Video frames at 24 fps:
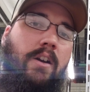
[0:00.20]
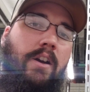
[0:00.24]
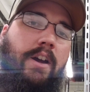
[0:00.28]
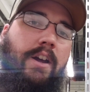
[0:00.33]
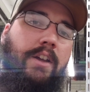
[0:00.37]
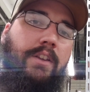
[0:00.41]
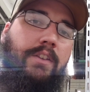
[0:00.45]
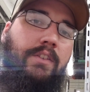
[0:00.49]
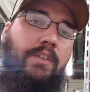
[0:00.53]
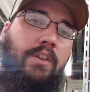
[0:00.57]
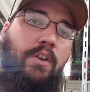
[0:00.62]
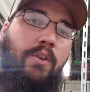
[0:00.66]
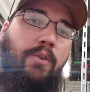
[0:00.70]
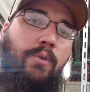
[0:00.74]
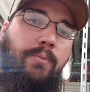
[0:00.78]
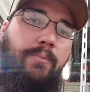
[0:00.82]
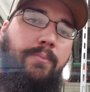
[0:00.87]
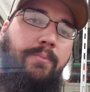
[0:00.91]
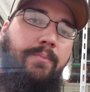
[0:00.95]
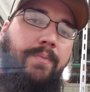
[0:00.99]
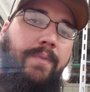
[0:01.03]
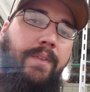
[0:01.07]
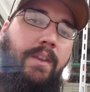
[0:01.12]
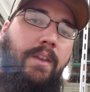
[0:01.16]
Alright, so
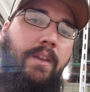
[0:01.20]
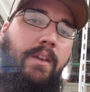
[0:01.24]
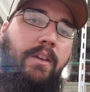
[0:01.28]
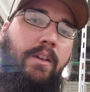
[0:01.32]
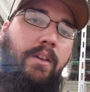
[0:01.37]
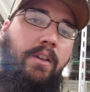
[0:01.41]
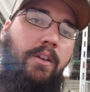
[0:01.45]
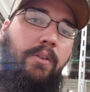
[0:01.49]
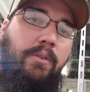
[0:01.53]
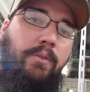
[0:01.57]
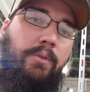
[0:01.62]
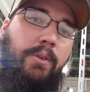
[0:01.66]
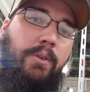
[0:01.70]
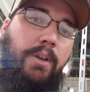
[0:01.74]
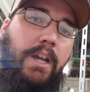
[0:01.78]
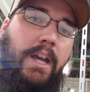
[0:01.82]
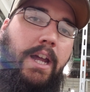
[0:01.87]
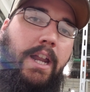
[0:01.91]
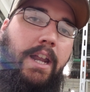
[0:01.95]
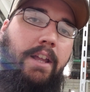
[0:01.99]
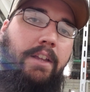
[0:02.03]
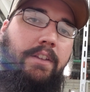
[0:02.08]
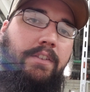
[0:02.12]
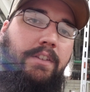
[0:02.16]
we
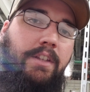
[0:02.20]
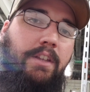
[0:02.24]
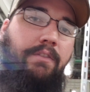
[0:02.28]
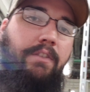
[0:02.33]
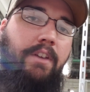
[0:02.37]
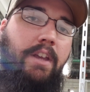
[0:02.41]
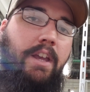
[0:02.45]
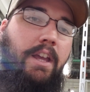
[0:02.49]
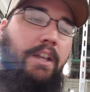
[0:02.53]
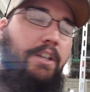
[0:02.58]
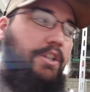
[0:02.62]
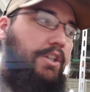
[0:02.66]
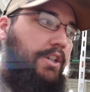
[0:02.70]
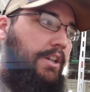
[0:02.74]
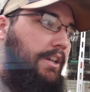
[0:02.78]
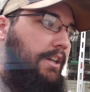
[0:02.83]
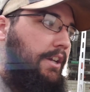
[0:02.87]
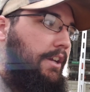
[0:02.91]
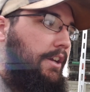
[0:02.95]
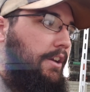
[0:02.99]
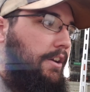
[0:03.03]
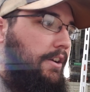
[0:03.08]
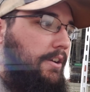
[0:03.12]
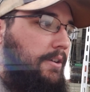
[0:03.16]
got a
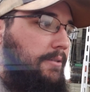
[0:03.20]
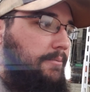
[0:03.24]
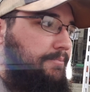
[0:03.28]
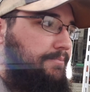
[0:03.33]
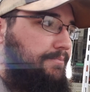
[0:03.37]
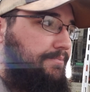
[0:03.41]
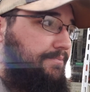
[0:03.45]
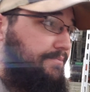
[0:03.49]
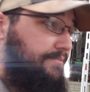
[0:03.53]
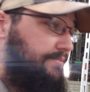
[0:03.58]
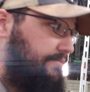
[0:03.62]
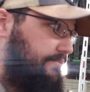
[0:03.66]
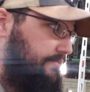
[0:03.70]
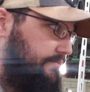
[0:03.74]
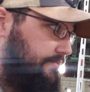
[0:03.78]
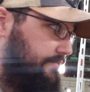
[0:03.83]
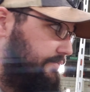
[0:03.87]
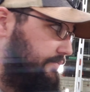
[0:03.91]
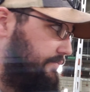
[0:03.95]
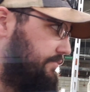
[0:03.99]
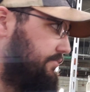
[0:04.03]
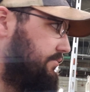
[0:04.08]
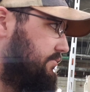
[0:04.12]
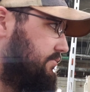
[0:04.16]
CVHE here.
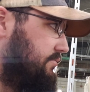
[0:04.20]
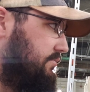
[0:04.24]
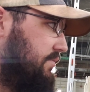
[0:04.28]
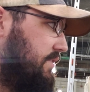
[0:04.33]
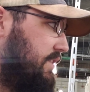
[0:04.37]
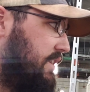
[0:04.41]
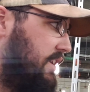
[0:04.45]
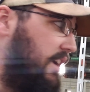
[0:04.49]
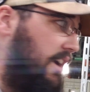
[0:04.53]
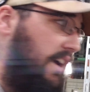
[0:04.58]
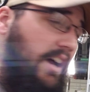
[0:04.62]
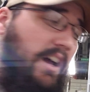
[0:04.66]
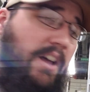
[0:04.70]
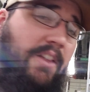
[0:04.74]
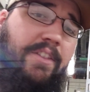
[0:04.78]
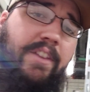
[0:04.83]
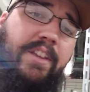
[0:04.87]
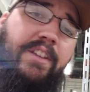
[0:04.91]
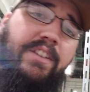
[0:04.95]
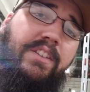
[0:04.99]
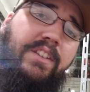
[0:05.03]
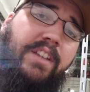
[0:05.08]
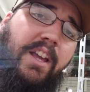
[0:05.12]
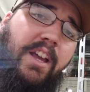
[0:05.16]
Uh,
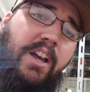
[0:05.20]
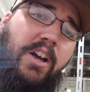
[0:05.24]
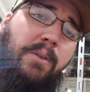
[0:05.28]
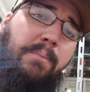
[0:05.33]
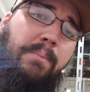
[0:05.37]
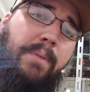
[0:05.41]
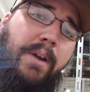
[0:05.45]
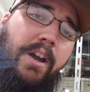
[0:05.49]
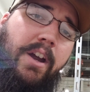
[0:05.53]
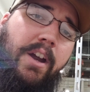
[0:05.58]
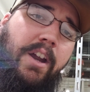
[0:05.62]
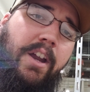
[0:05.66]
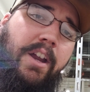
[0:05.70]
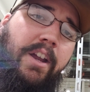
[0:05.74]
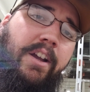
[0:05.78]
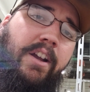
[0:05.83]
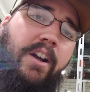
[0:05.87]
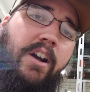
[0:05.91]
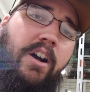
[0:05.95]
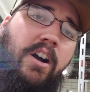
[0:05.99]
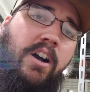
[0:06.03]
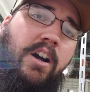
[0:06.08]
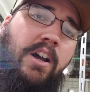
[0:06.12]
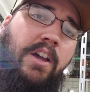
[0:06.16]
this tail bearing
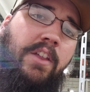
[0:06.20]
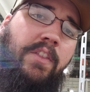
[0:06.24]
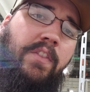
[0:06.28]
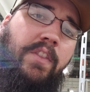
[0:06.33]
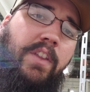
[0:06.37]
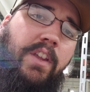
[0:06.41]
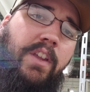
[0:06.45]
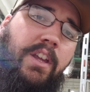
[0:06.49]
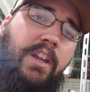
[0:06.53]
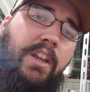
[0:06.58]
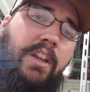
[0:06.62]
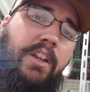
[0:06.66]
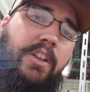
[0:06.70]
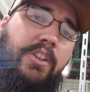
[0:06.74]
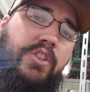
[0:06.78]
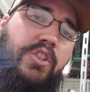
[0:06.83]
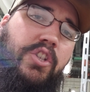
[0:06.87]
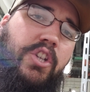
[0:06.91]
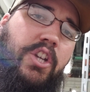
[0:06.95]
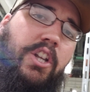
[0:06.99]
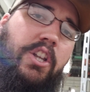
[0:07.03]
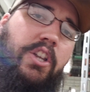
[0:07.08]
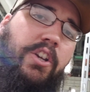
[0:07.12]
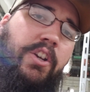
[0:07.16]
on the
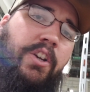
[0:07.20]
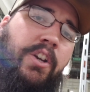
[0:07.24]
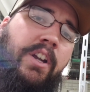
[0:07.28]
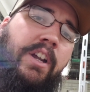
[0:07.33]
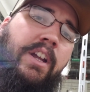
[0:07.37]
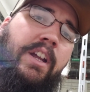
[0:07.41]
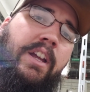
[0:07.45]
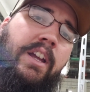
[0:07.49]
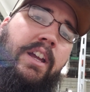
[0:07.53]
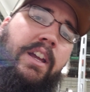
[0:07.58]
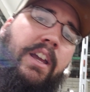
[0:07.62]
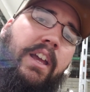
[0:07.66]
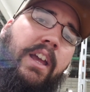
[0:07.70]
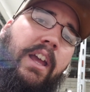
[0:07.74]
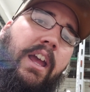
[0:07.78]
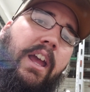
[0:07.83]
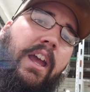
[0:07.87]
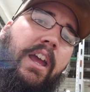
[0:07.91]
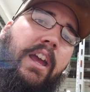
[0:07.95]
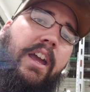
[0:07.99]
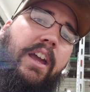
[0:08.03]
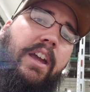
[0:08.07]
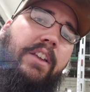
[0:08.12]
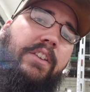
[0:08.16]
chiller
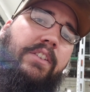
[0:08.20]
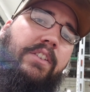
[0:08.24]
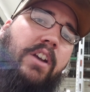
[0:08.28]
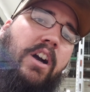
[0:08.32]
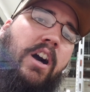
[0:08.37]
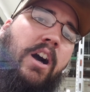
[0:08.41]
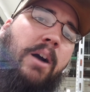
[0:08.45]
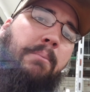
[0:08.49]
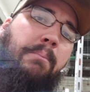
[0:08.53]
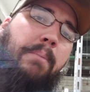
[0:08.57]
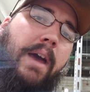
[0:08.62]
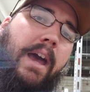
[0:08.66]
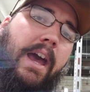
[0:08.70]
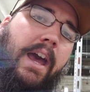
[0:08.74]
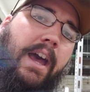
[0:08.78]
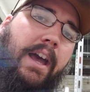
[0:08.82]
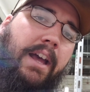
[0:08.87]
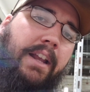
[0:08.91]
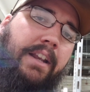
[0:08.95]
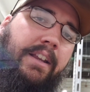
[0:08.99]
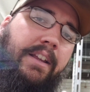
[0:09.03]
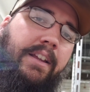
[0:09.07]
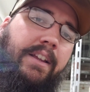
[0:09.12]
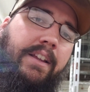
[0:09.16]
is gone
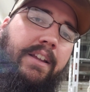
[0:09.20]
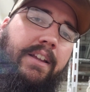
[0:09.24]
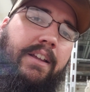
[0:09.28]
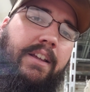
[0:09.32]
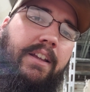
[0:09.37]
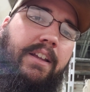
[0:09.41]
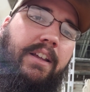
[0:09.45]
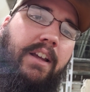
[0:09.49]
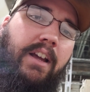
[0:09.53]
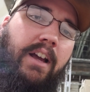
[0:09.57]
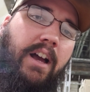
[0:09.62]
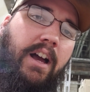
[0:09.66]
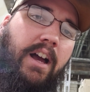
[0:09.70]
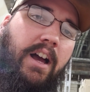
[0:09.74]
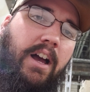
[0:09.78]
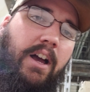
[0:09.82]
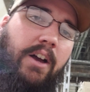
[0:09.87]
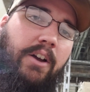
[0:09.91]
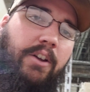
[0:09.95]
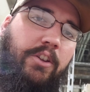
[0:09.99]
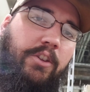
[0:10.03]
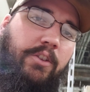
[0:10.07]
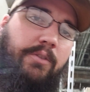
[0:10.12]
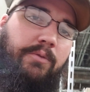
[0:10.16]
bad.
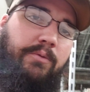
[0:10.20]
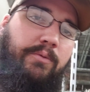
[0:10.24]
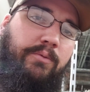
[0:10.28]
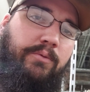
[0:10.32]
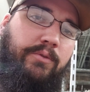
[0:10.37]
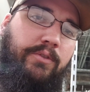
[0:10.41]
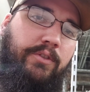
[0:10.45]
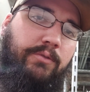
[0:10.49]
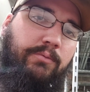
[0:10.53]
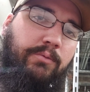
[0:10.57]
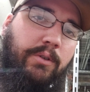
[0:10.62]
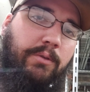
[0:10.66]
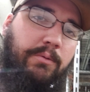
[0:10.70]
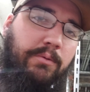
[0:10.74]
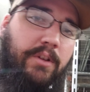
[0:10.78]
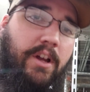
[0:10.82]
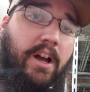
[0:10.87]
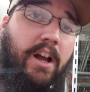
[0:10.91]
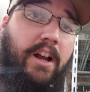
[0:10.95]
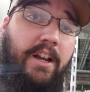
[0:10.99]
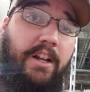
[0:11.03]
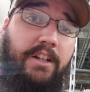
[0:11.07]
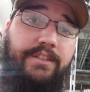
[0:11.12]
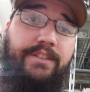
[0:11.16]
Uh, we're
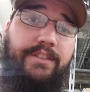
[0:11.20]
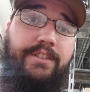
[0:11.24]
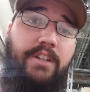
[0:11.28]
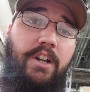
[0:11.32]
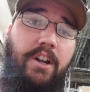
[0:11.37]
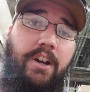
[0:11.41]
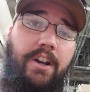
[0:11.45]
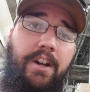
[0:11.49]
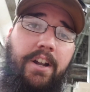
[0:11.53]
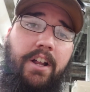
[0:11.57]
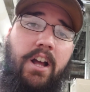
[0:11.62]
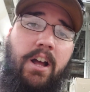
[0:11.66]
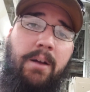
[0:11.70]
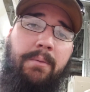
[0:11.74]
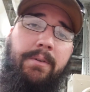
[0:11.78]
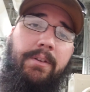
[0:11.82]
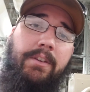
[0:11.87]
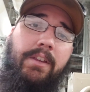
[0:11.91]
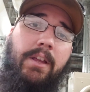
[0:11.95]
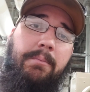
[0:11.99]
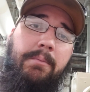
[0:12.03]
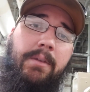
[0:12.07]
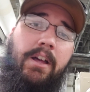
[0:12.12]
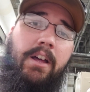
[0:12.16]
not going to start it up
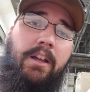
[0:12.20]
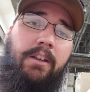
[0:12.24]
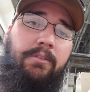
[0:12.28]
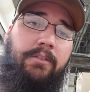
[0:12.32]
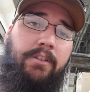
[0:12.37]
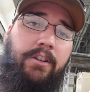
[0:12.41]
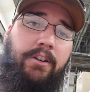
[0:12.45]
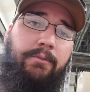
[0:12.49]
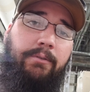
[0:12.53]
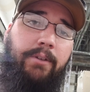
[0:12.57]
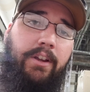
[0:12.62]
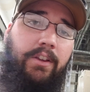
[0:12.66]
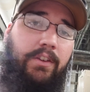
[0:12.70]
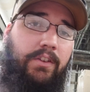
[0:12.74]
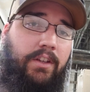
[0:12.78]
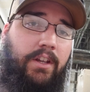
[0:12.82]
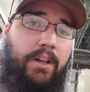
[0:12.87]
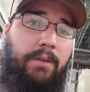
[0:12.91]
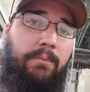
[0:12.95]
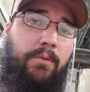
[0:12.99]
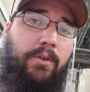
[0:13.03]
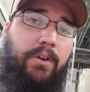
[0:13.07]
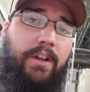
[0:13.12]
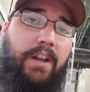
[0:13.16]
because I'm not going to risk
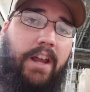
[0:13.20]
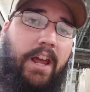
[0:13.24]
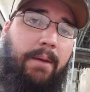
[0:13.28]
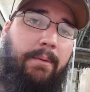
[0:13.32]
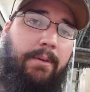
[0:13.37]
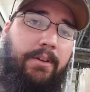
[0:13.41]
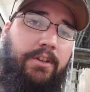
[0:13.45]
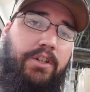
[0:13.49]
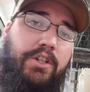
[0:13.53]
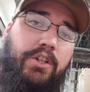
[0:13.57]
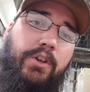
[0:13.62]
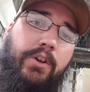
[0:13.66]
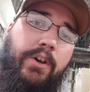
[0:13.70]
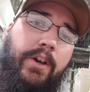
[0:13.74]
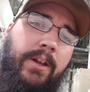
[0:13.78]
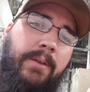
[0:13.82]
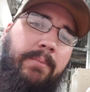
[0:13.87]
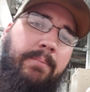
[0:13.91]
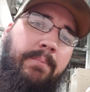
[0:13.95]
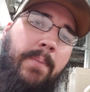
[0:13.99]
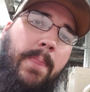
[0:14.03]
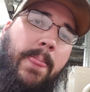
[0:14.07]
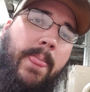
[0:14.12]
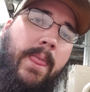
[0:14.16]
any more damage to it.
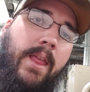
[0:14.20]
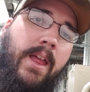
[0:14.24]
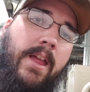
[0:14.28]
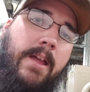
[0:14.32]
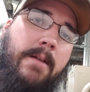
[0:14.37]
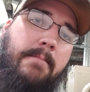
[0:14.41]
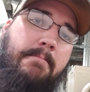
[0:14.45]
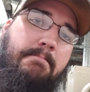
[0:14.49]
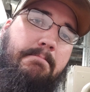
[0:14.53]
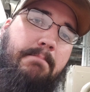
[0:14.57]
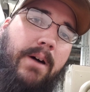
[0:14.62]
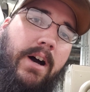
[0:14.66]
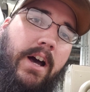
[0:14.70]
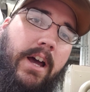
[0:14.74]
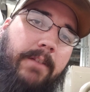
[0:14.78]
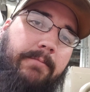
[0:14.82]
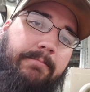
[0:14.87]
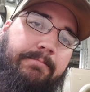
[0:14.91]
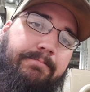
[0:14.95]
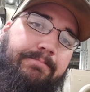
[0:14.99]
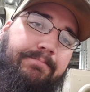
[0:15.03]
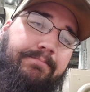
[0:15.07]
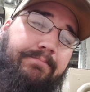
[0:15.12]
But